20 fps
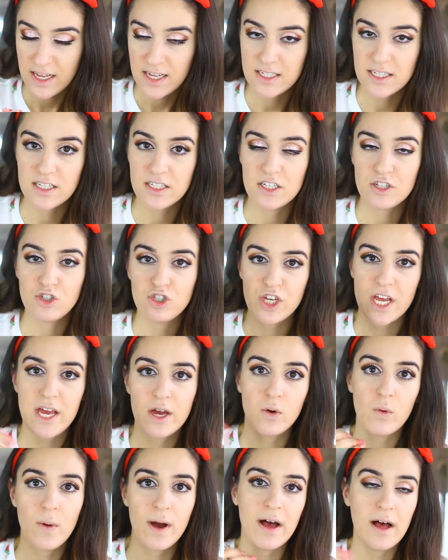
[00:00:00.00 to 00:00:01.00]
It says to
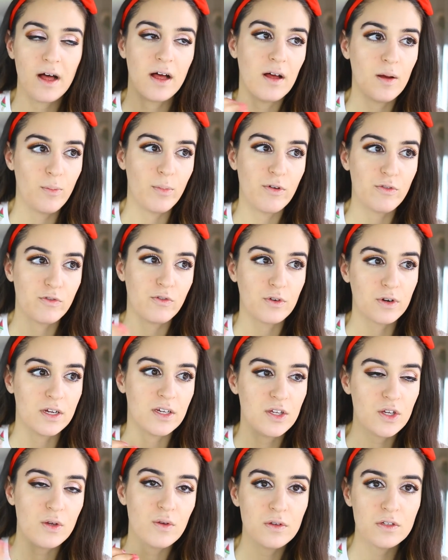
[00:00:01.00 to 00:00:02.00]
shake well before
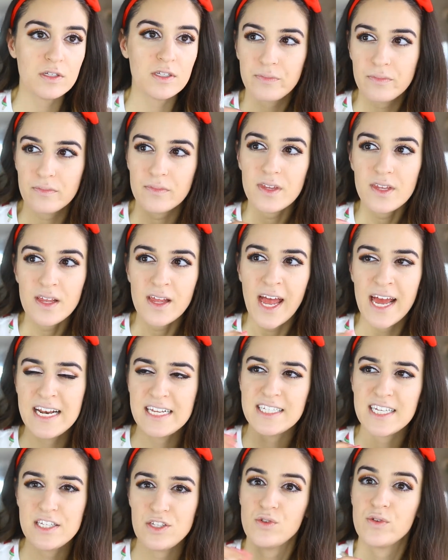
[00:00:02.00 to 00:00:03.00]
use, and
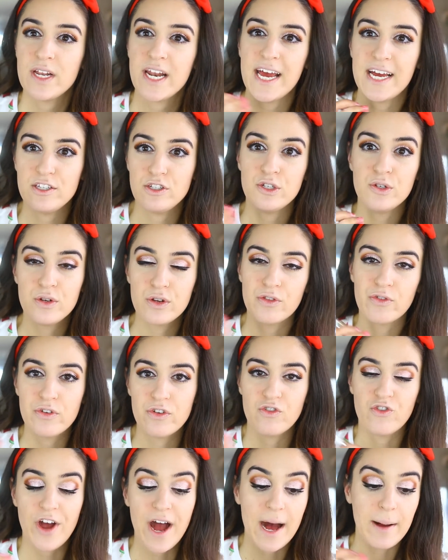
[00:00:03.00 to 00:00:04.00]
it says you can add two to
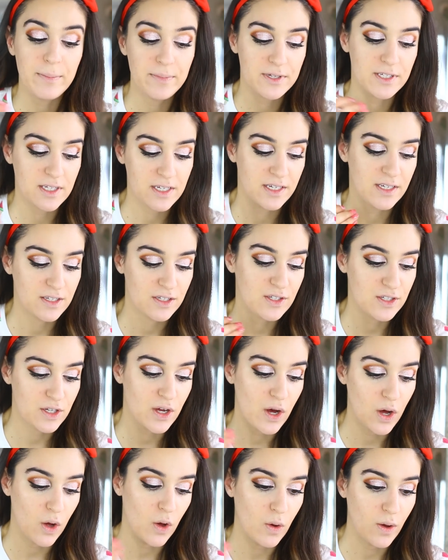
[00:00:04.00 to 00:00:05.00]
three drops.
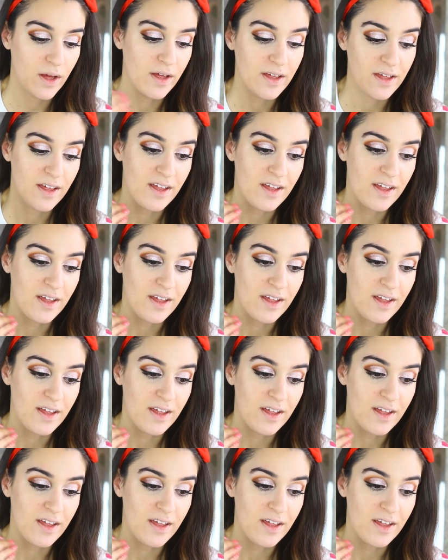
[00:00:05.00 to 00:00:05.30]
So